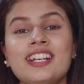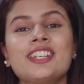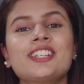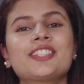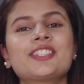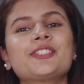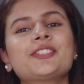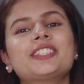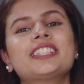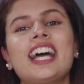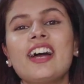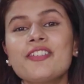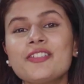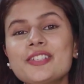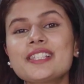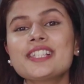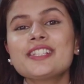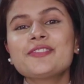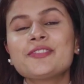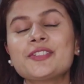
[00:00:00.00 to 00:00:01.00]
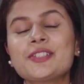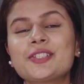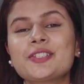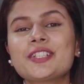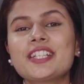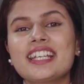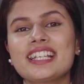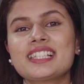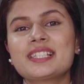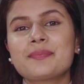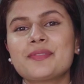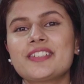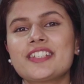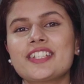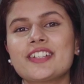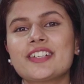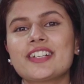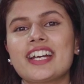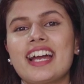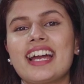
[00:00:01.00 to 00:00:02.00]
So that was it for today's
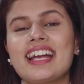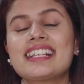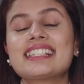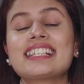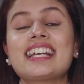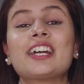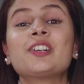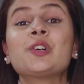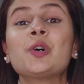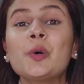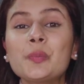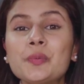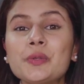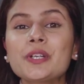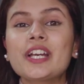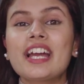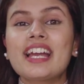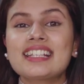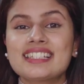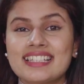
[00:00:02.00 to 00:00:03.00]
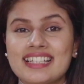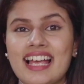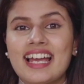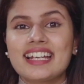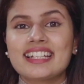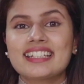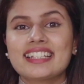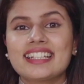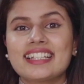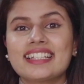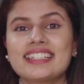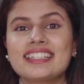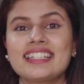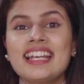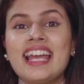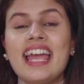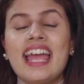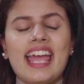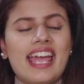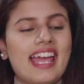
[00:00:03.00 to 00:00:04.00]
video, guys. I hope you guys like it.
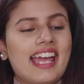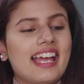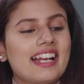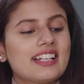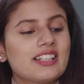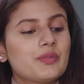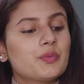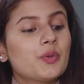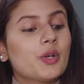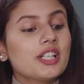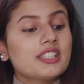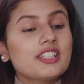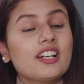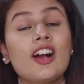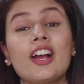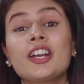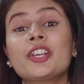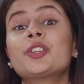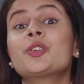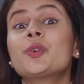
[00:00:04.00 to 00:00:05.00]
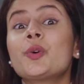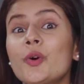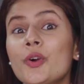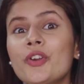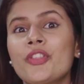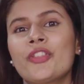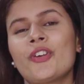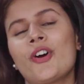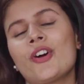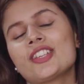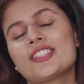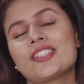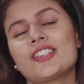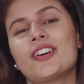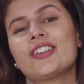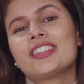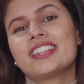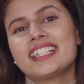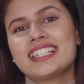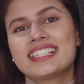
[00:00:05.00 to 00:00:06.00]
And what are your thoughts
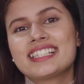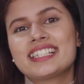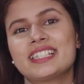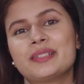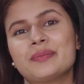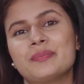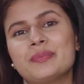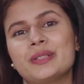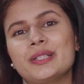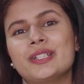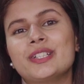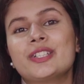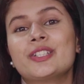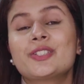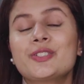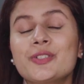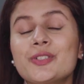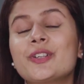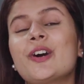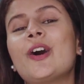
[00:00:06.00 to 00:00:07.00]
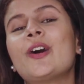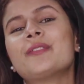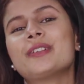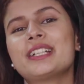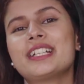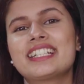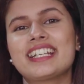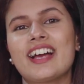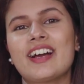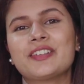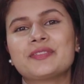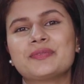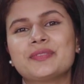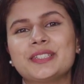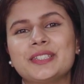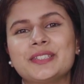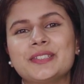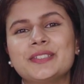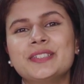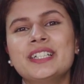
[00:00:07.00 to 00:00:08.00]
on this gimbal? Do comment down
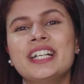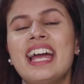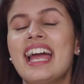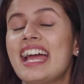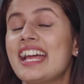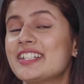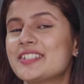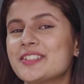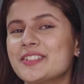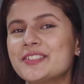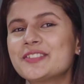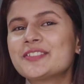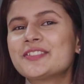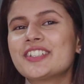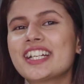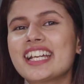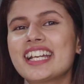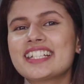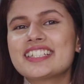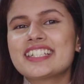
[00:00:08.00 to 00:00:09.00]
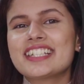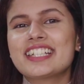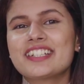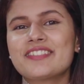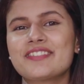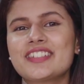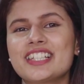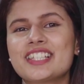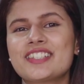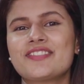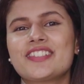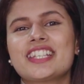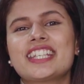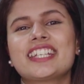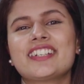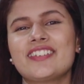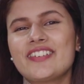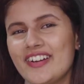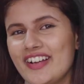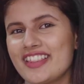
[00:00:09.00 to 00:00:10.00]
below and don't forget to give this
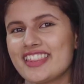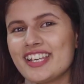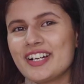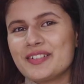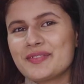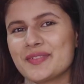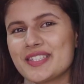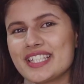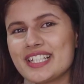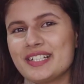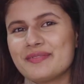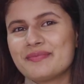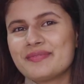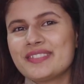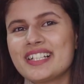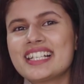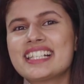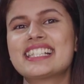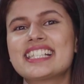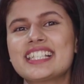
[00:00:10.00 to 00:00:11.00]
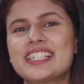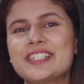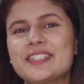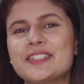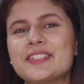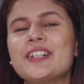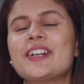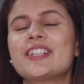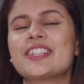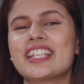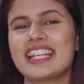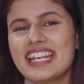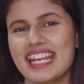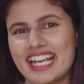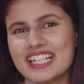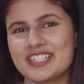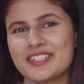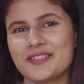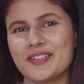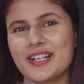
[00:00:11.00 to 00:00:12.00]
video a thumbs up. See you on the
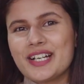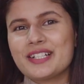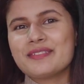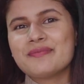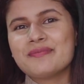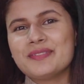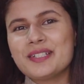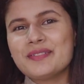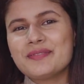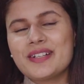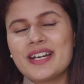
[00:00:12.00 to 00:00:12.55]
next one. Bye